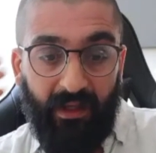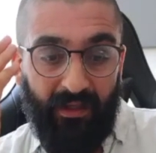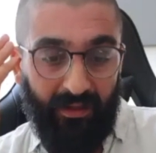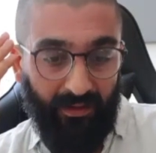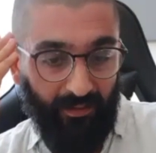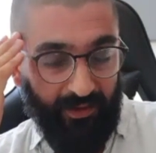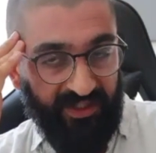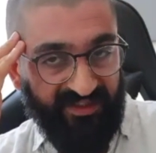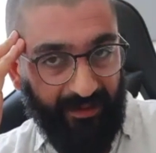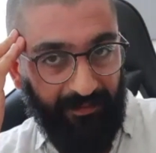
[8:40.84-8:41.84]
which is
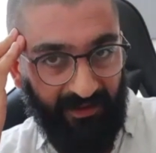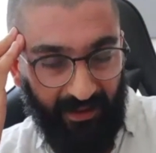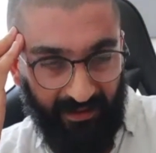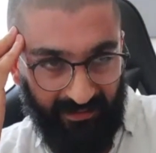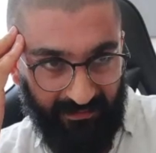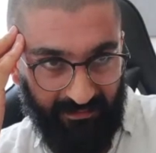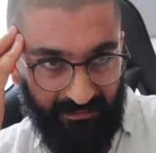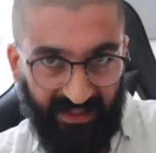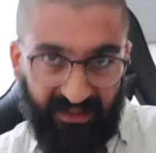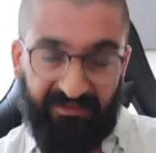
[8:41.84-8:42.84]
something that I'd
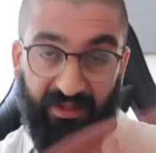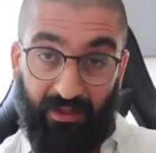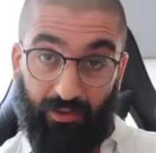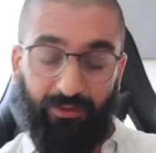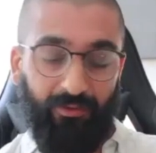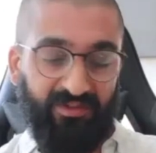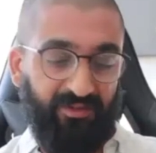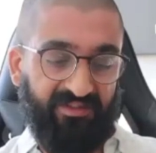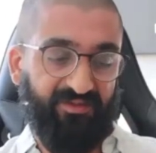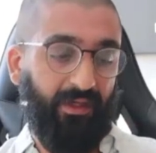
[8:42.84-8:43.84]
love to hear your thoughts on as
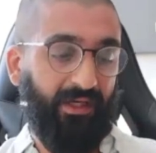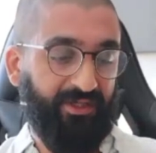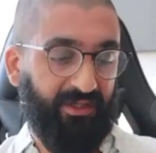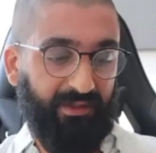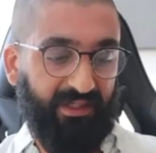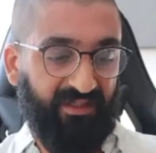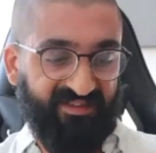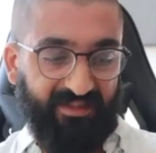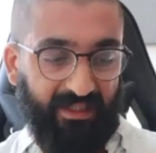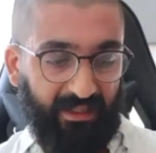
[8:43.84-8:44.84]
well, actually, because
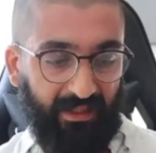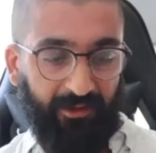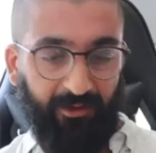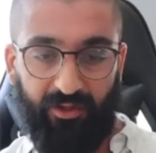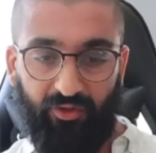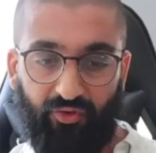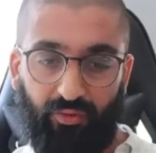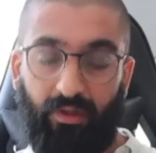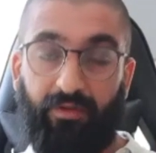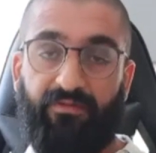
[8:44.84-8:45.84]
I know that you do a lot
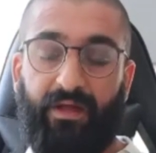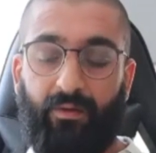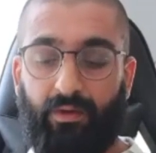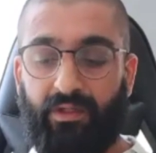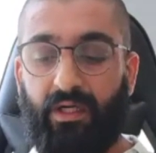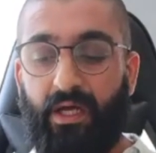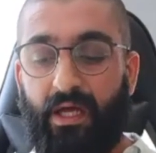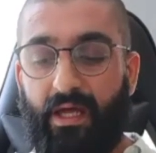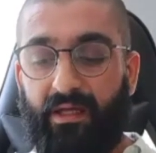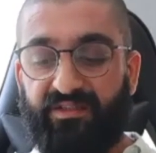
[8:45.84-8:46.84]
of that work.
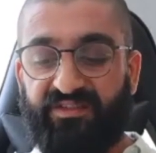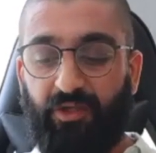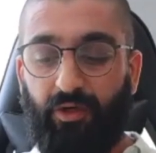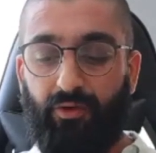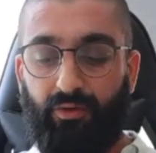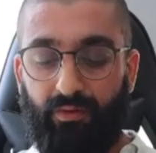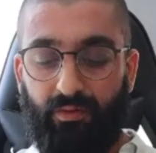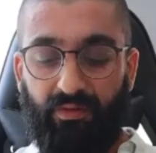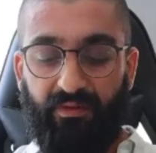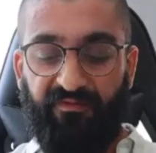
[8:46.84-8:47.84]
So the
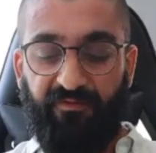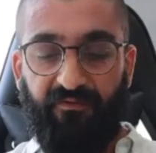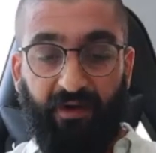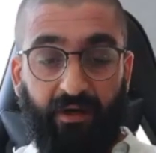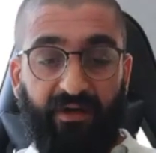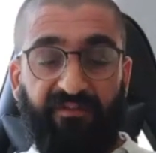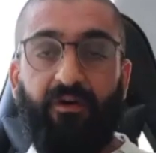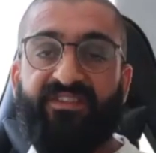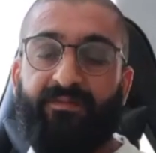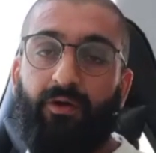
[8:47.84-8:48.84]
very first
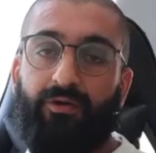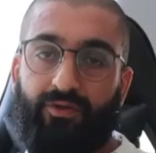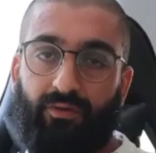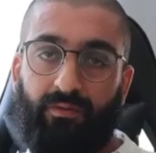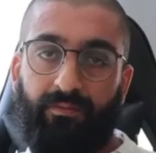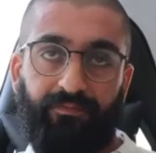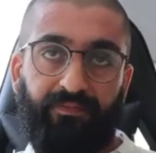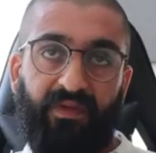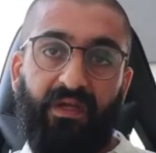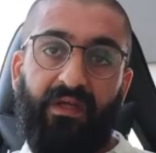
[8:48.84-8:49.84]
module
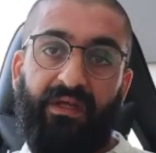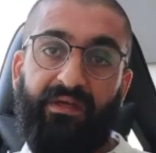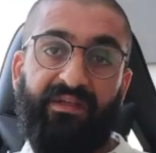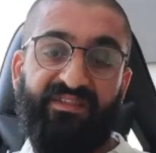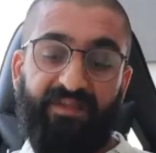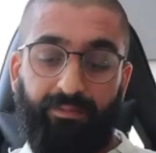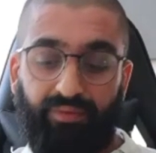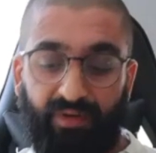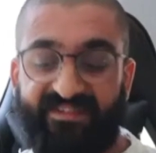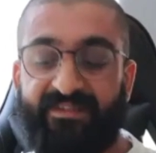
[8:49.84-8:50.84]
is
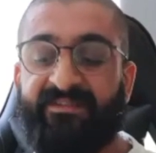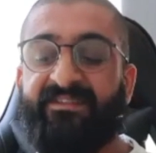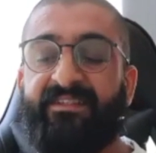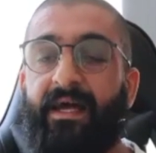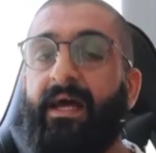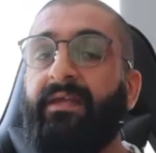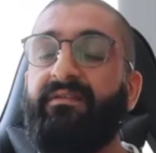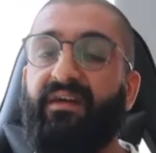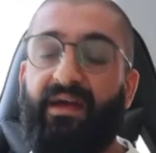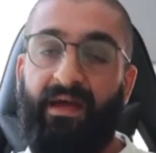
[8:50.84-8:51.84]
presence and
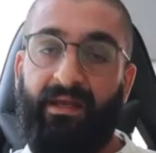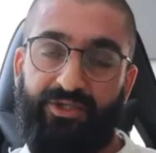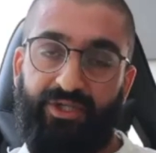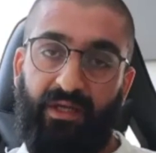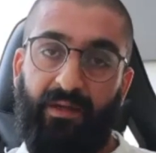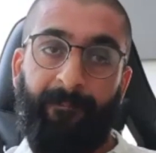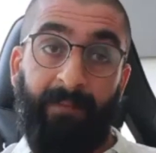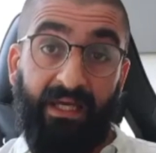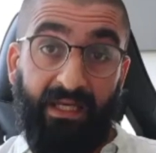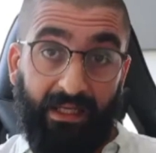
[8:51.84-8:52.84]
energy,
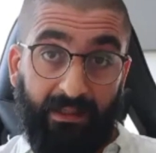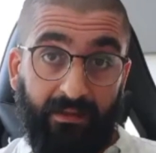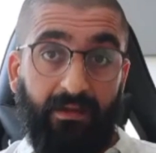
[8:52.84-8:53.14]
meaning